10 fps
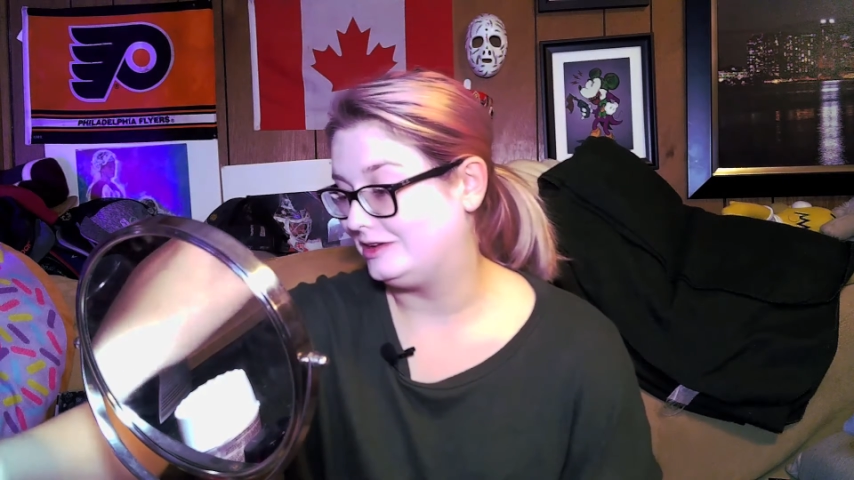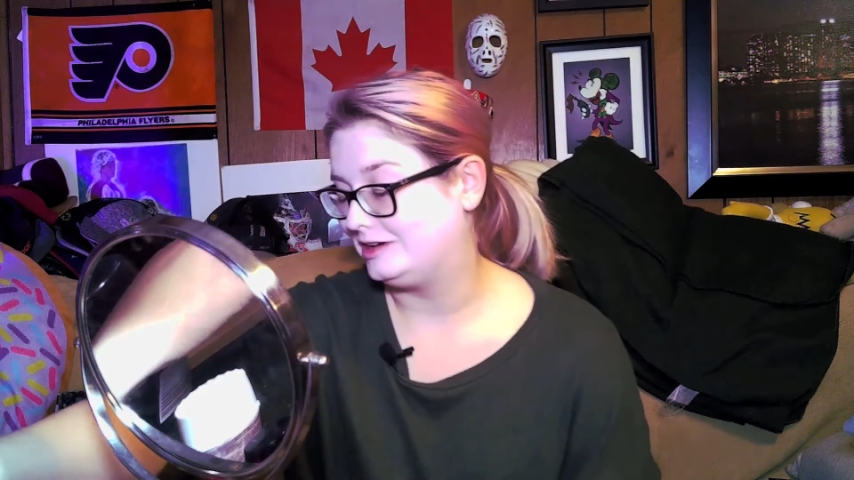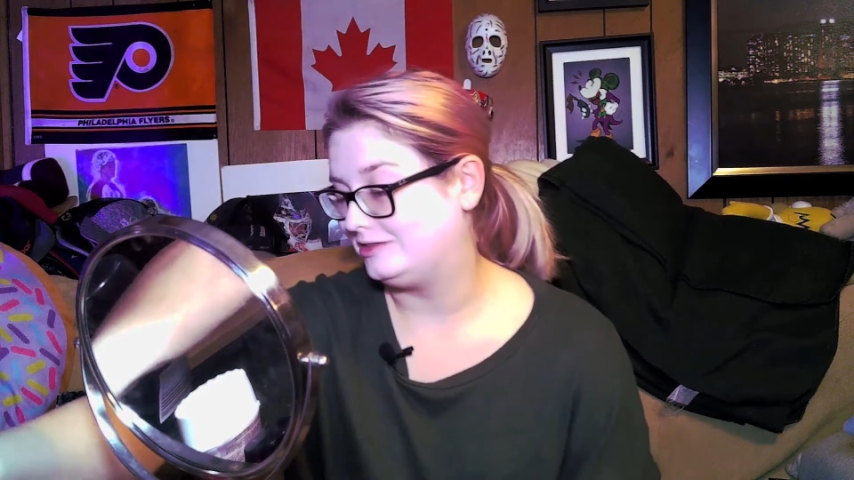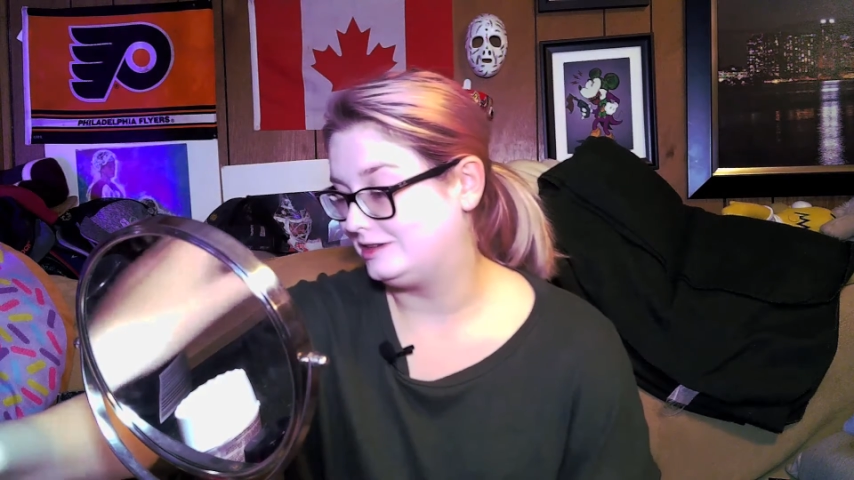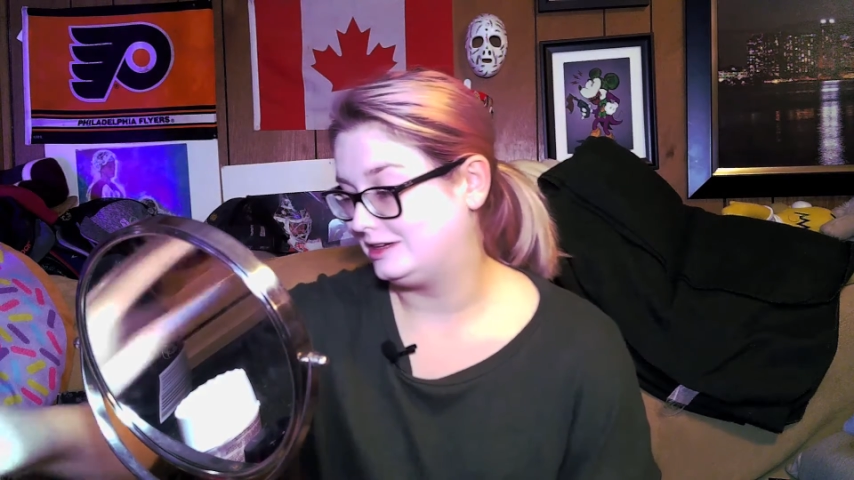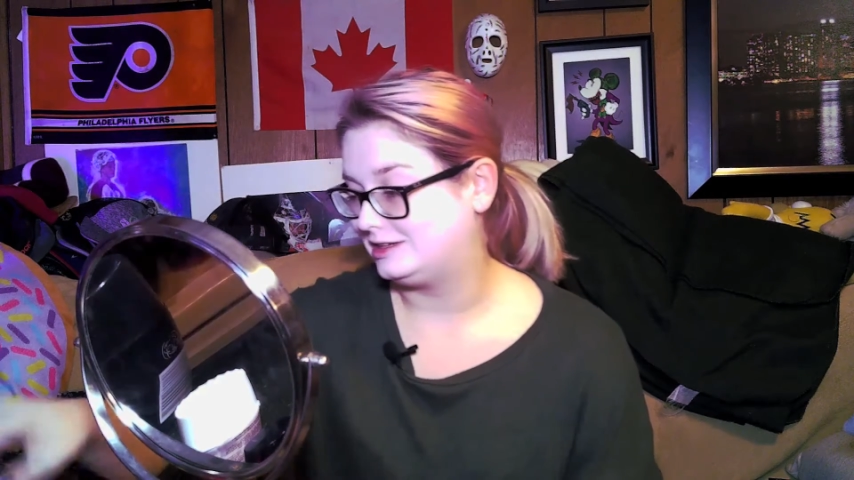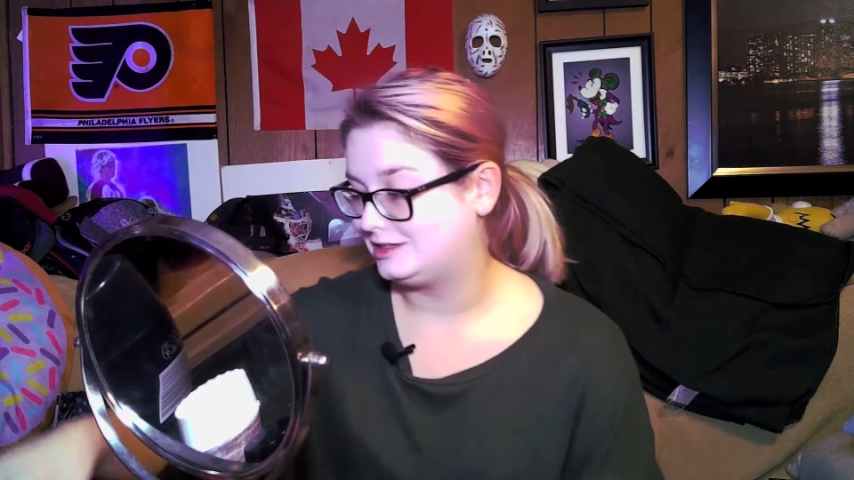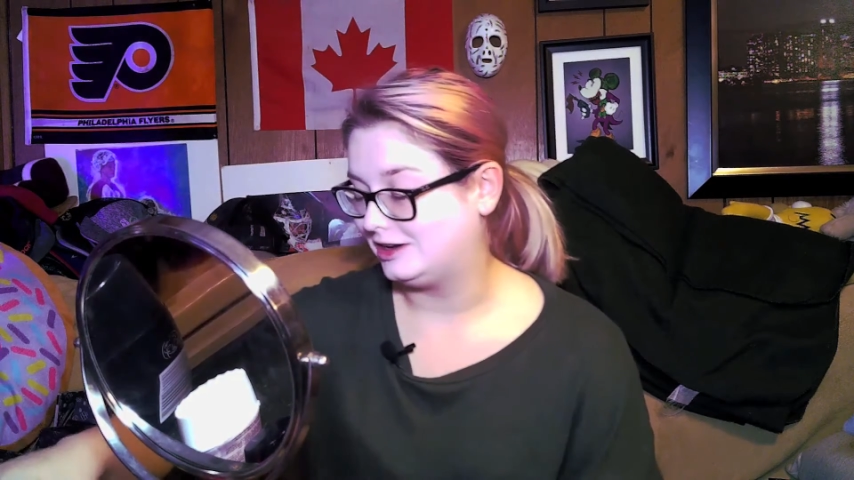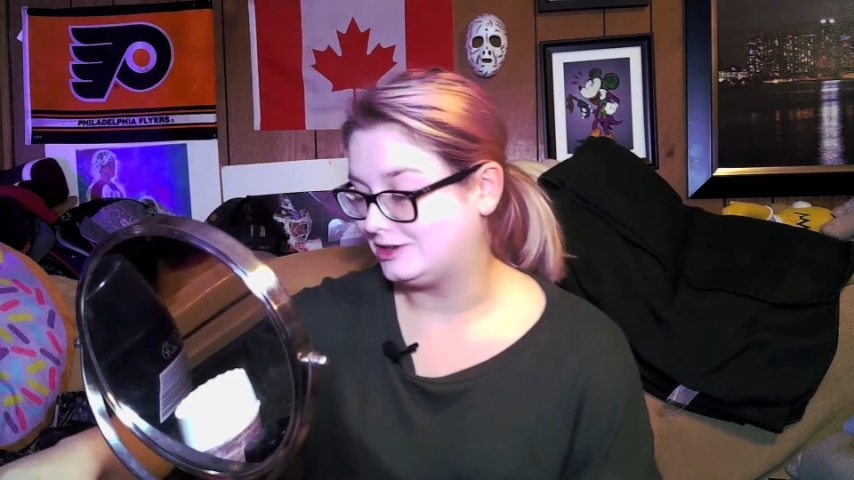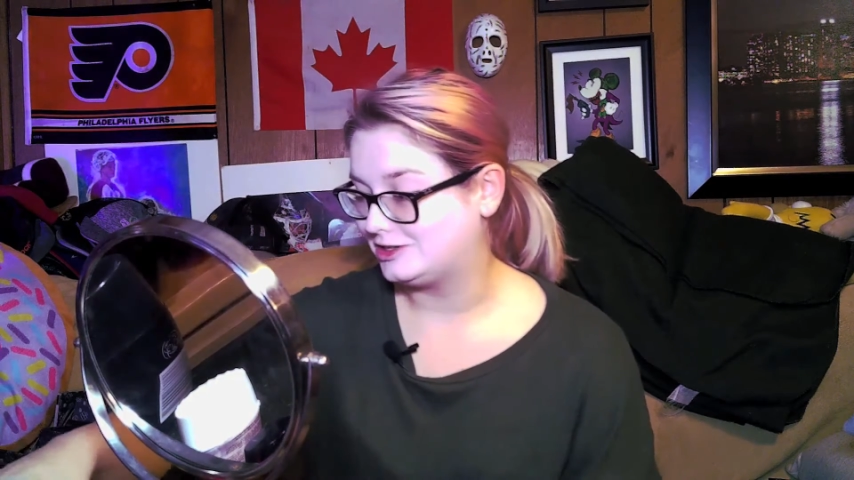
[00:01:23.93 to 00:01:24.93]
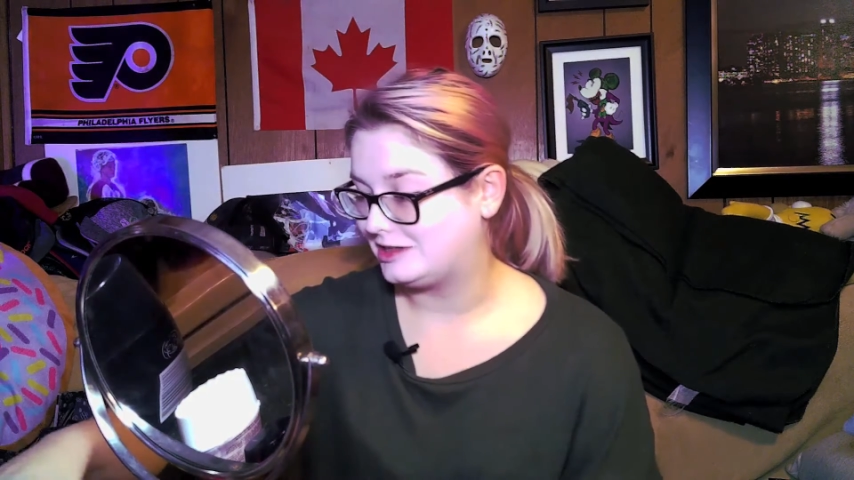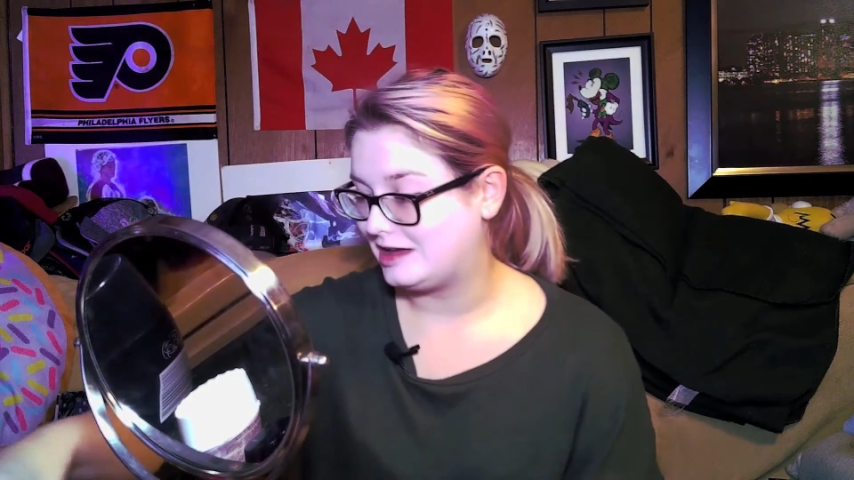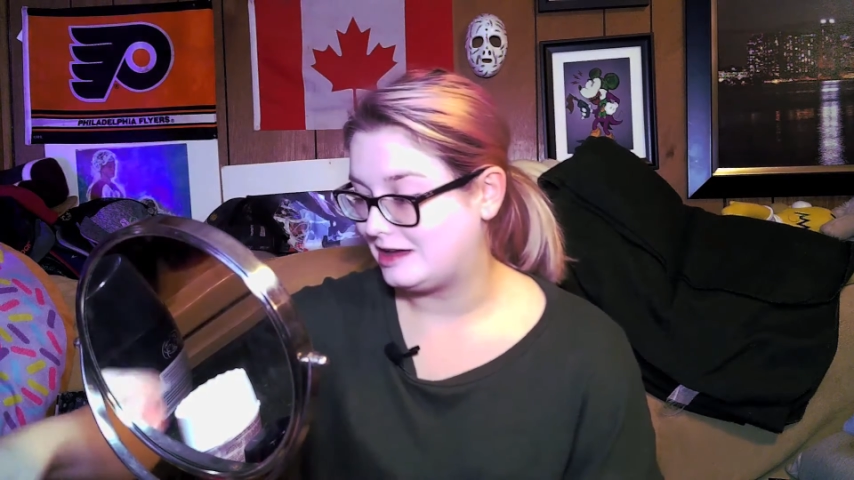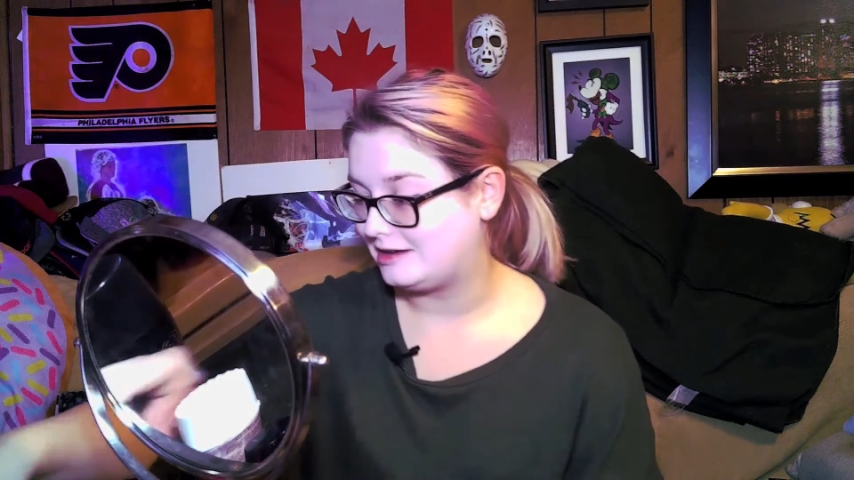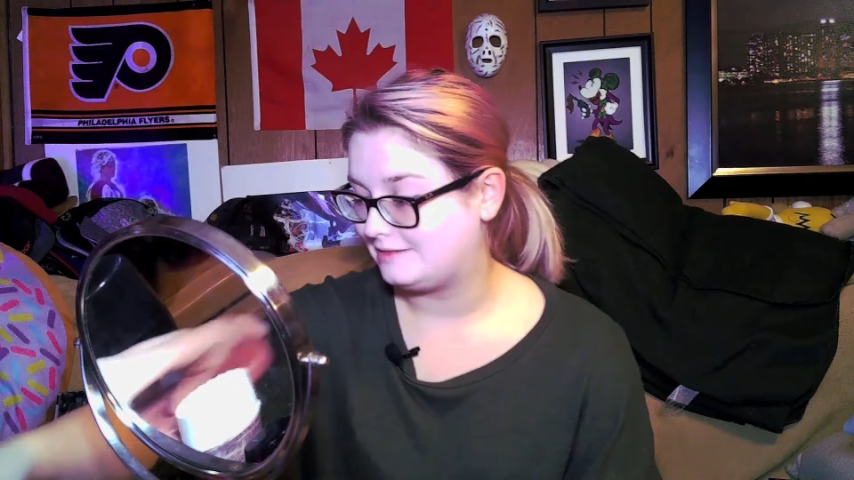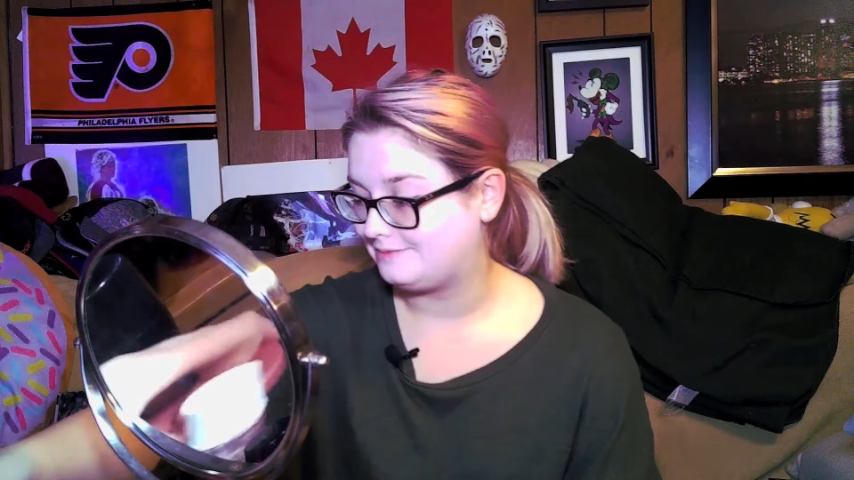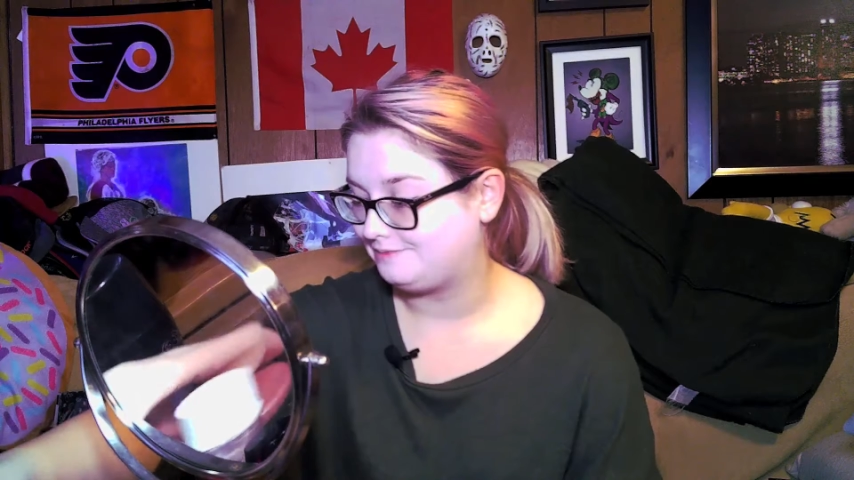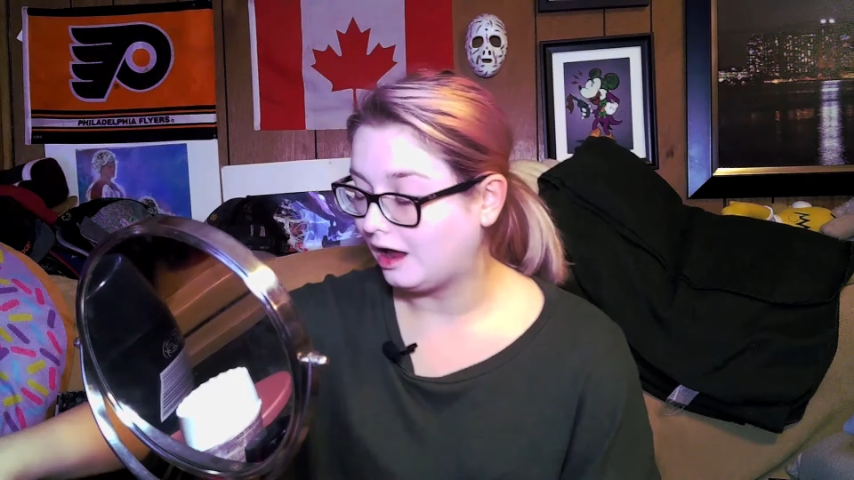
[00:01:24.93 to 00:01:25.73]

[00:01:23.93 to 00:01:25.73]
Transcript: We don't need to touch that.